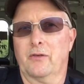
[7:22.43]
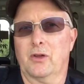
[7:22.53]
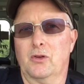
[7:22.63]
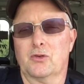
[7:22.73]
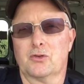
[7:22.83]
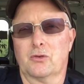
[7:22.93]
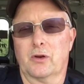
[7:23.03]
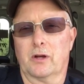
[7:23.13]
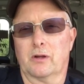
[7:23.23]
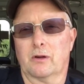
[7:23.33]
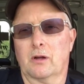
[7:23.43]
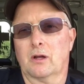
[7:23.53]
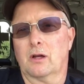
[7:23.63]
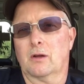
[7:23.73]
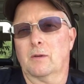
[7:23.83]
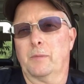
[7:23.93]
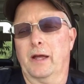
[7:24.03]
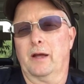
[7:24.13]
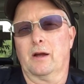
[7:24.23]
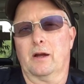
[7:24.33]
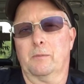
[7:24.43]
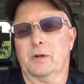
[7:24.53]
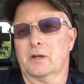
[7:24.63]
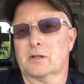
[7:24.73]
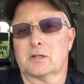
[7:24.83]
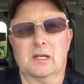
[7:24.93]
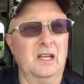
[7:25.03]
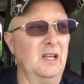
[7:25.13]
Never use your regular bank card, because